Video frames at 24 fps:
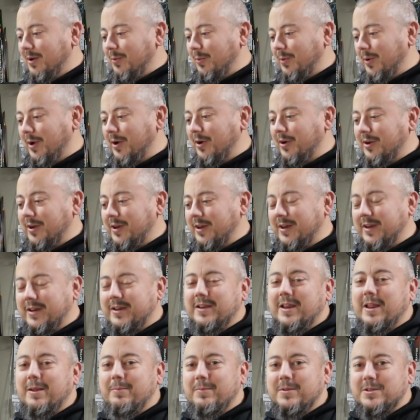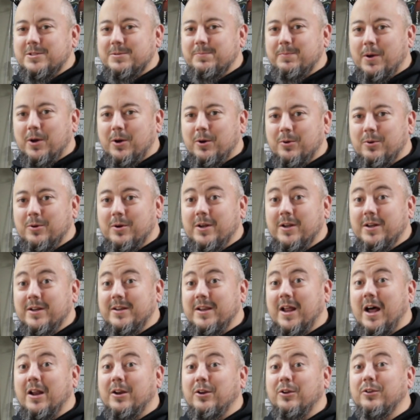We are going to nickname this bow
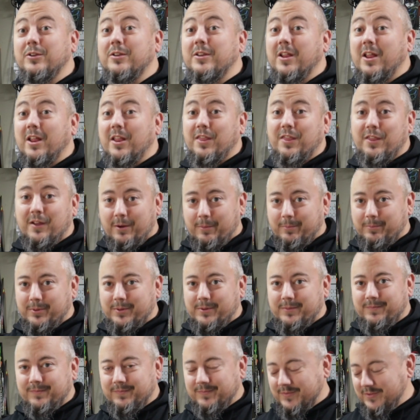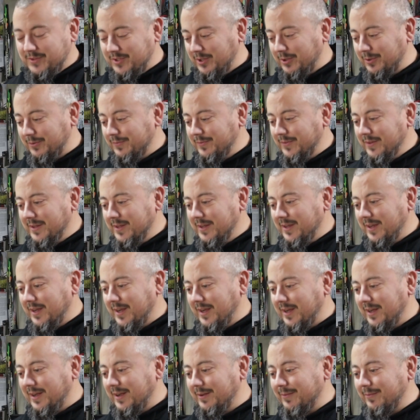Donald Thump. So,
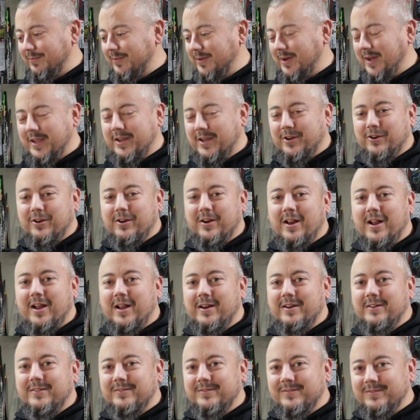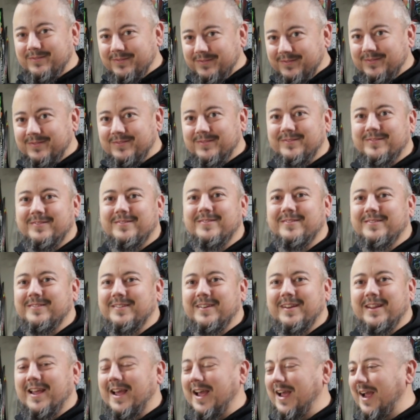like it or not,
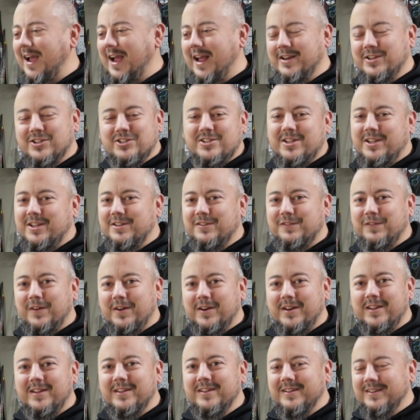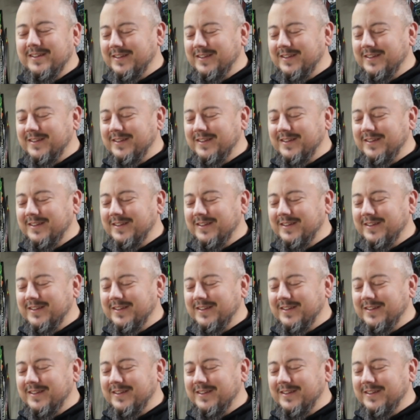I just think it's funny.